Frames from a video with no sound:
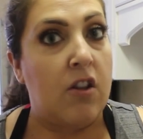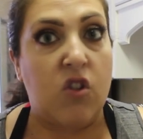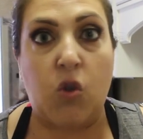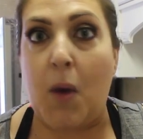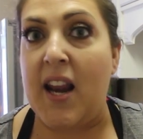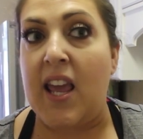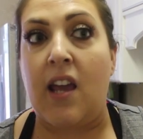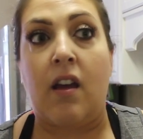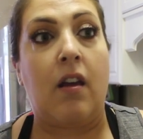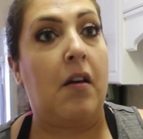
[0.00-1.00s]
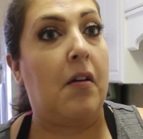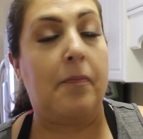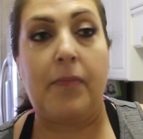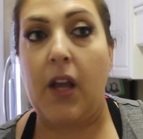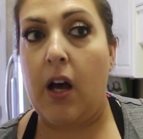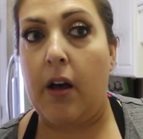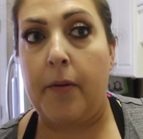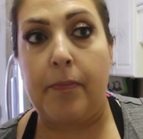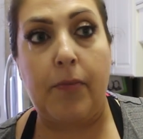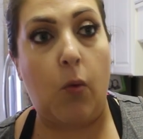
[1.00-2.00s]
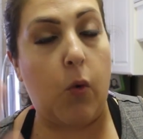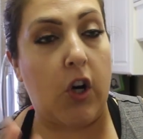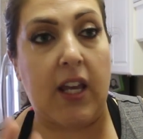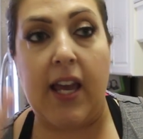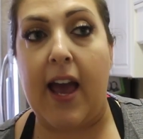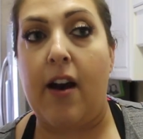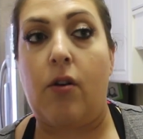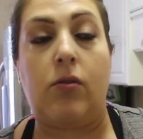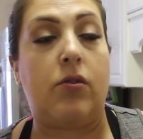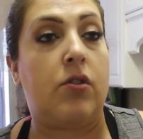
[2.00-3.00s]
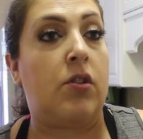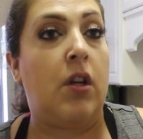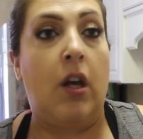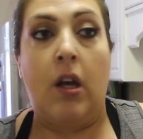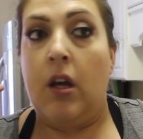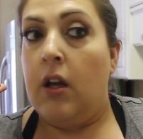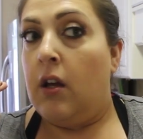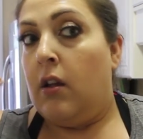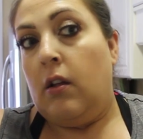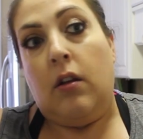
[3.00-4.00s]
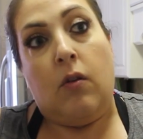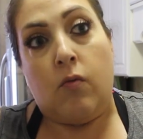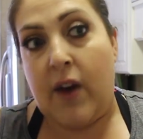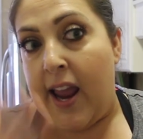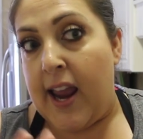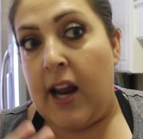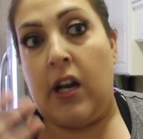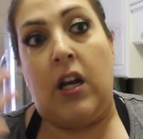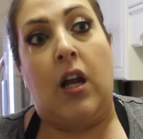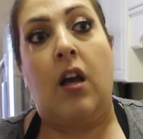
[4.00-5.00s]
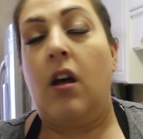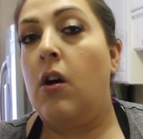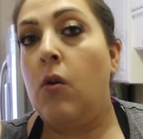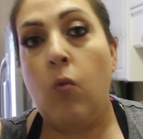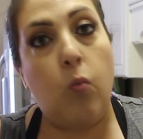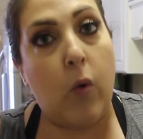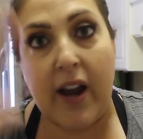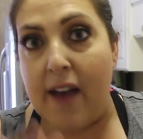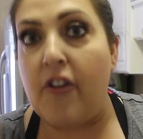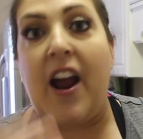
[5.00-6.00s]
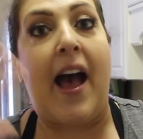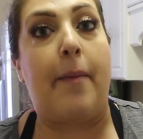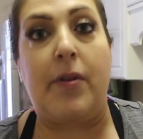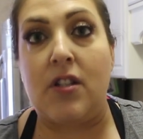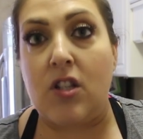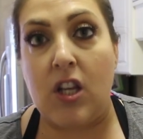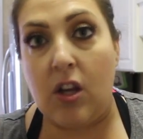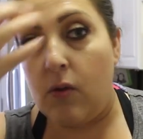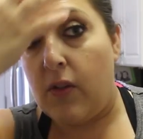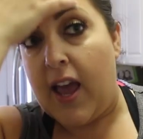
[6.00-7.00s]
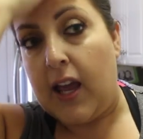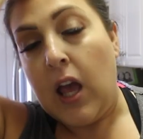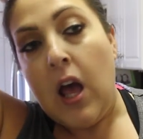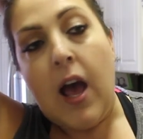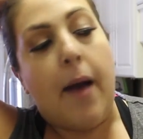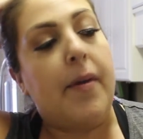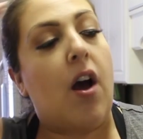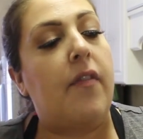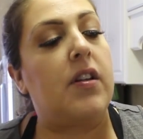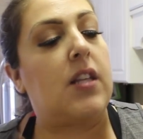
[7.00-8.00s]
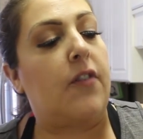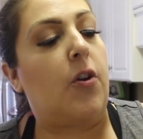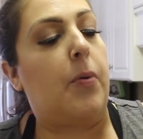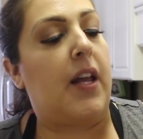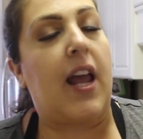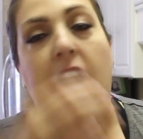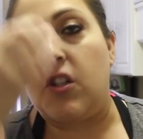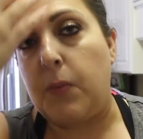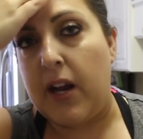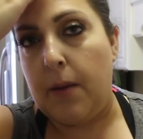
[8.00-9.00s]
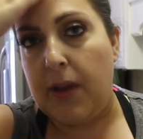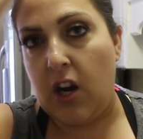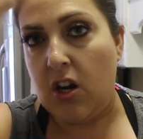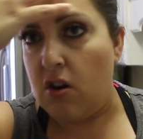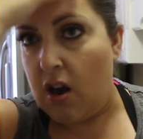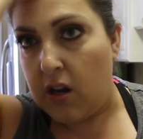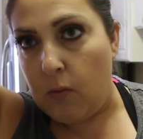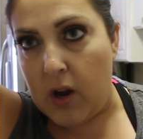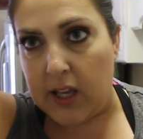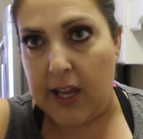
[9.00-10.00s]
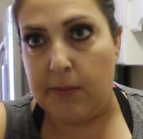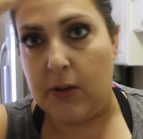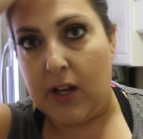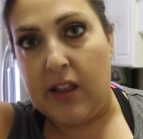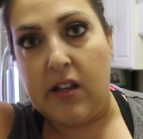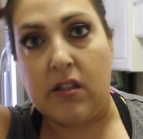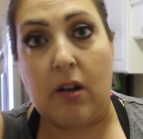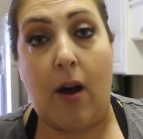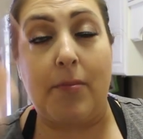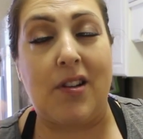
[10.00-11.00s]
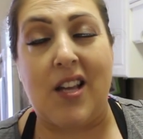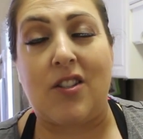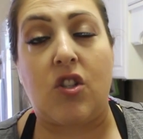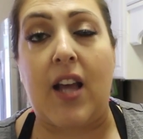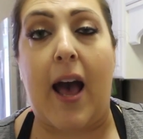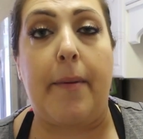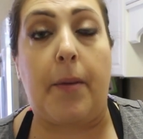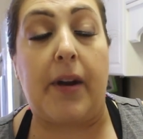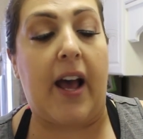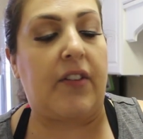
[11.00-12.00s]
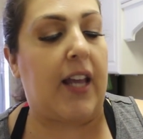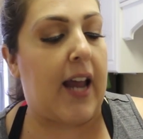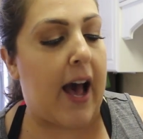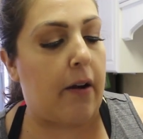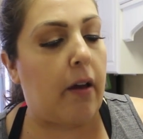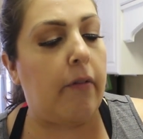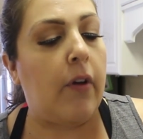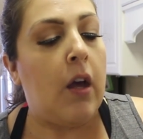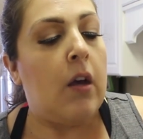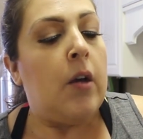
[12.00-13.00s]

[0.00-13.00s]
sweating, um, working out, rain, whatever happens to you, like, I mean, obviously if you're putting hairspray up here, you're not going to want to keep doing this. So I'm, that's just a habit I'm going to have to get out of.